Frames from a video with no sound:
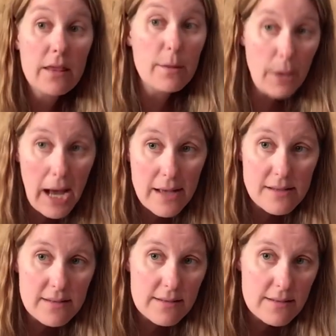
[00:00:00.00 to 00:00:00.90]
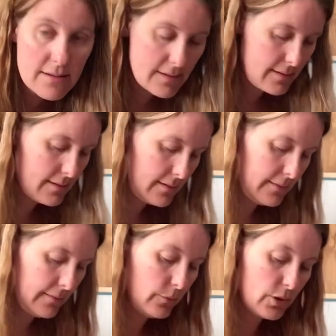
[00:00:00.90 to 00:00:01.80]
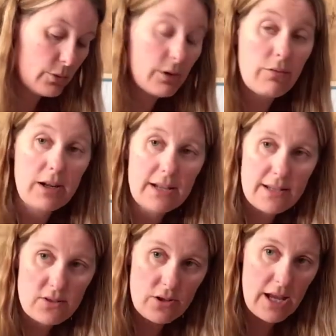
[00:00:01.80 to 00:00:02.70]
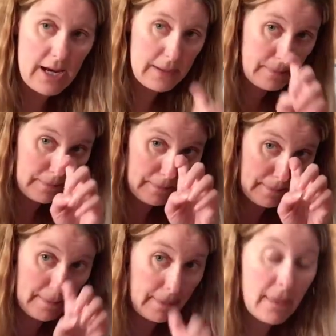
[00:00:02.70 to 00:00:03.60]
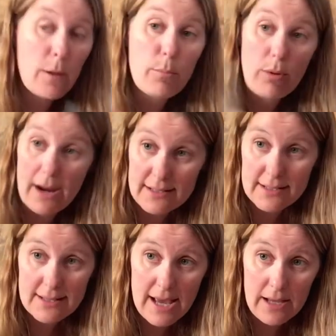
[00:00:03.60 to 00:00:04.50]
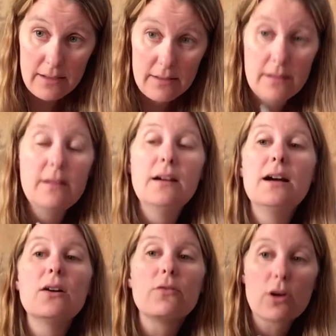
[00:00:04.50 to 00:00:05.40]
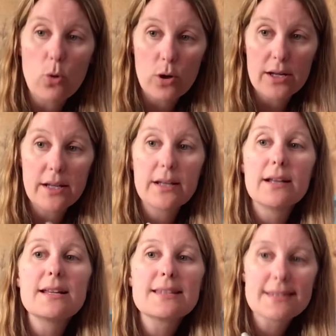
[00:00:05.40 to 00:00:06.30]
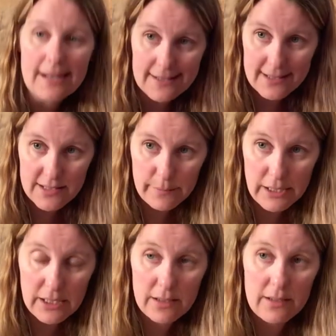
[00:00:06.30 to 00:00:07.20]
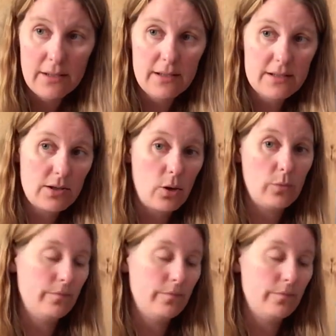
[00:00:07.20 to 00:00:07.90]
the Bus, which we read yesterday, practice that, record it, send it to me. So,